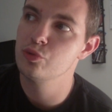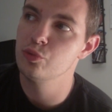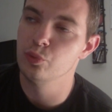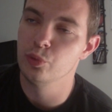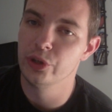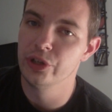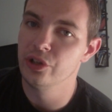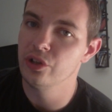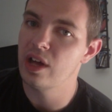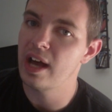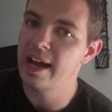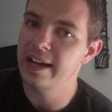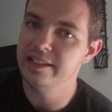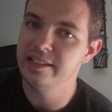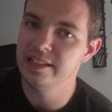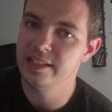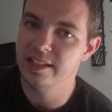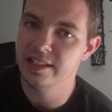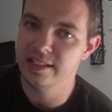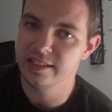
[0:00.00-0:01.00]
real
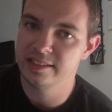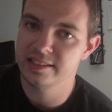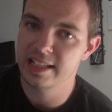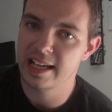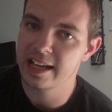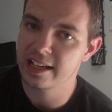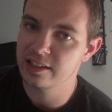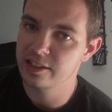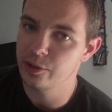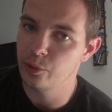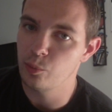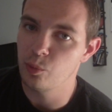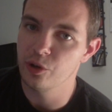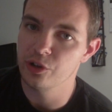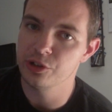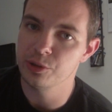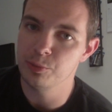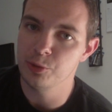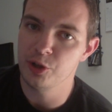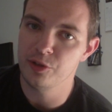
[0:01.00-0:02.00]
idea exactly
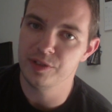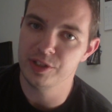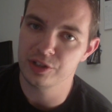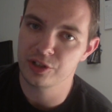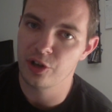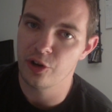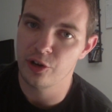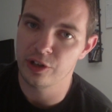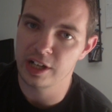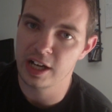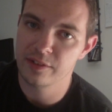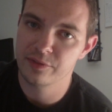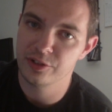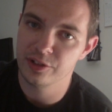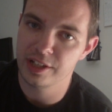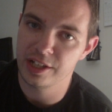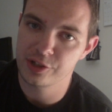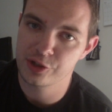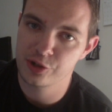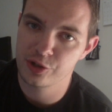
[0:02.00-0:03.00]
where the movie's going
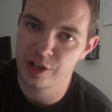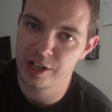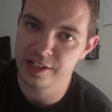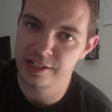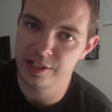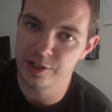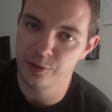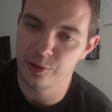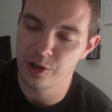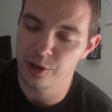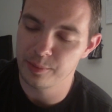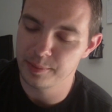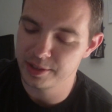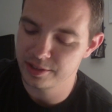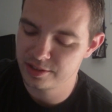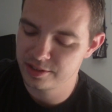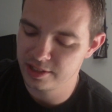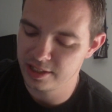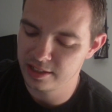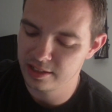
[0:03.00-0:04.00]
after that train
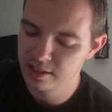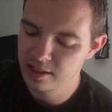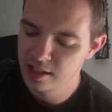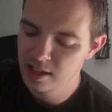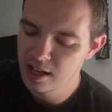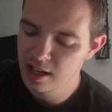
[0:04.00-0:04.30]
derailment scene.